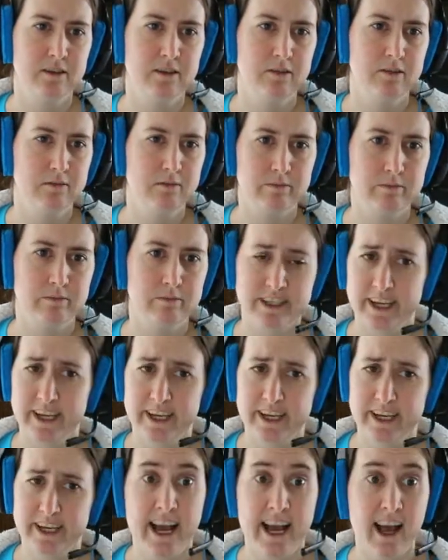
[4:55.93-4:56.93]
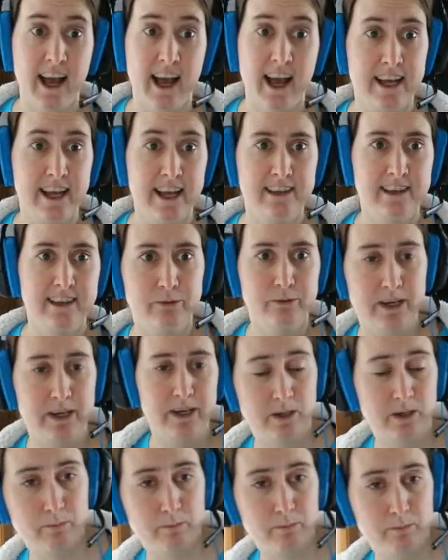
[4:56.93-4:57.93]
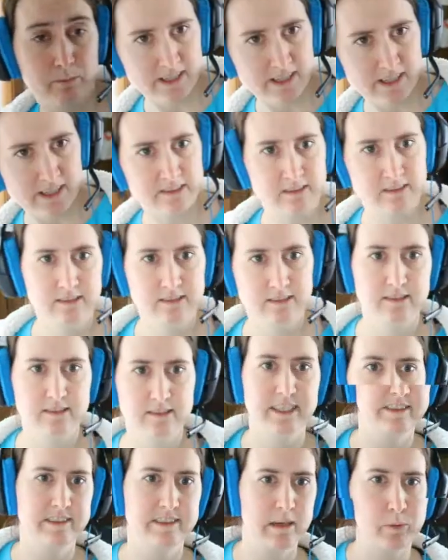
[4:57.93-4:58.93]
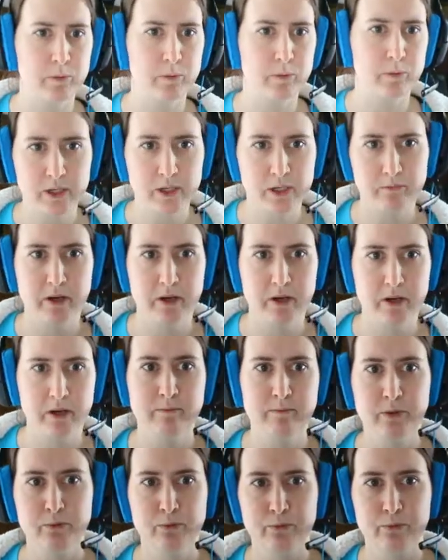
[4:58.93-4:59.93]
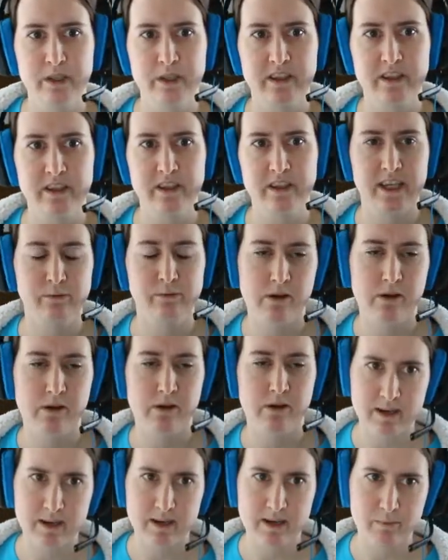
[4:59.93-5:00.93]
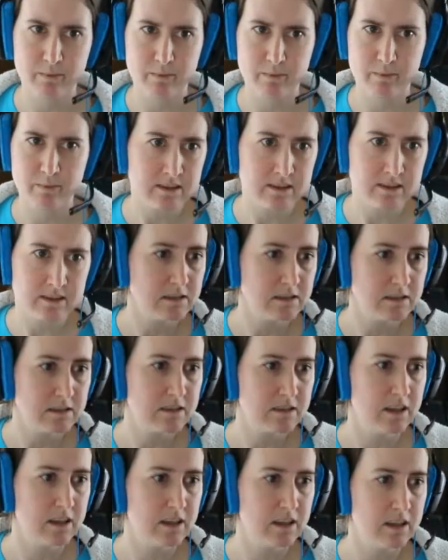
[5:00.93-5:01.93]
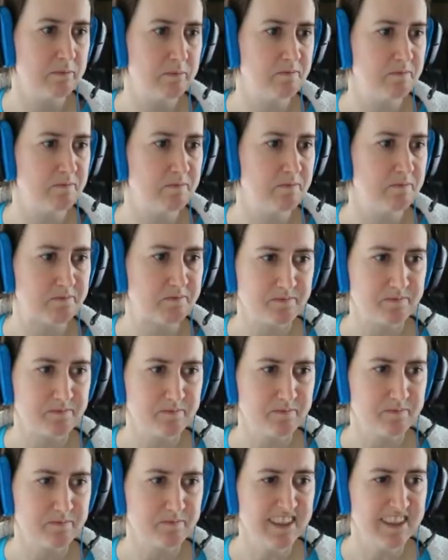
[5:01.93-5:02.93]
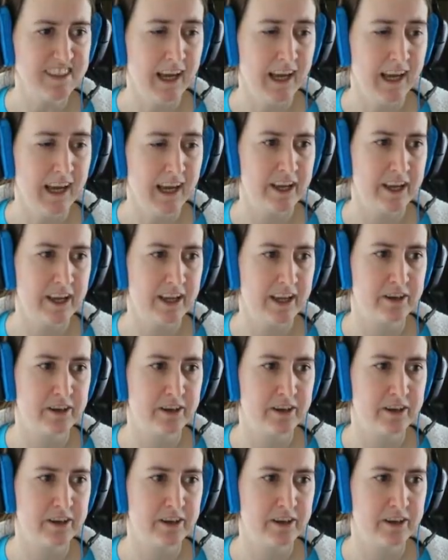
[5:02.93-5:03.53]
but yeah, I highly recommend dampening your pump with a Rubbermaid box. I've had